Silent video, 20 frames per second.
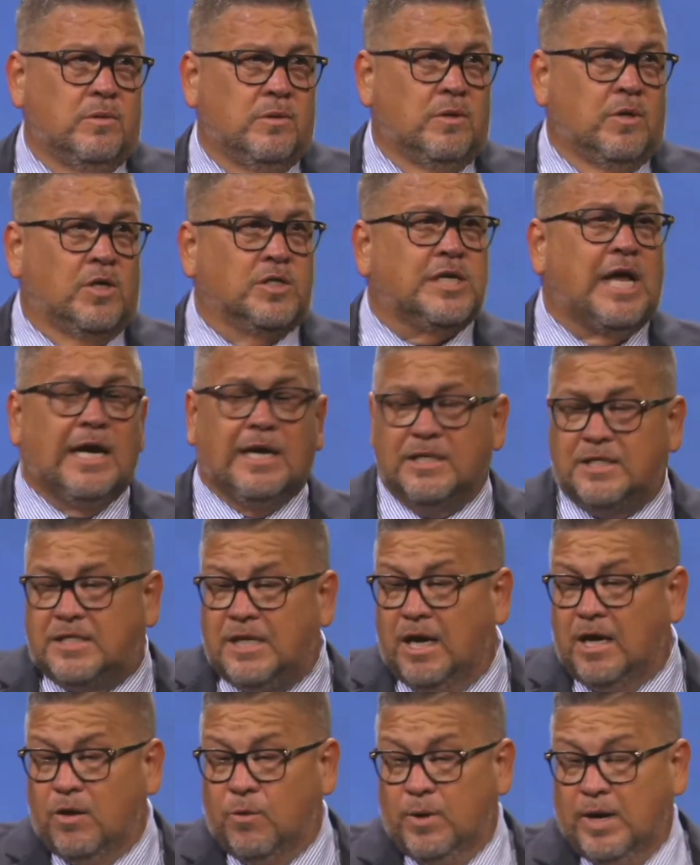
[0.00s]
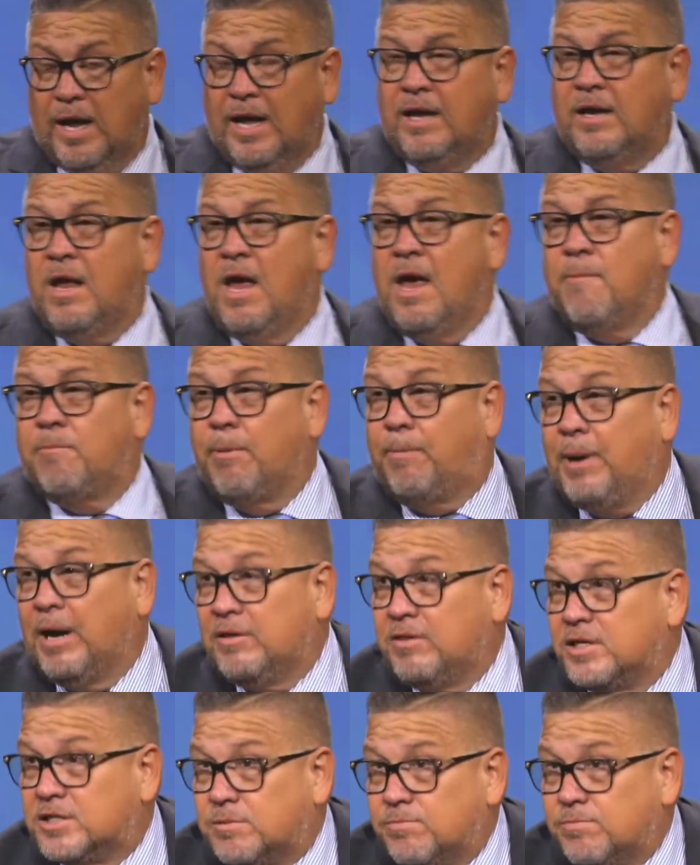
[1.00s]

Because I can tell you, when I prepared this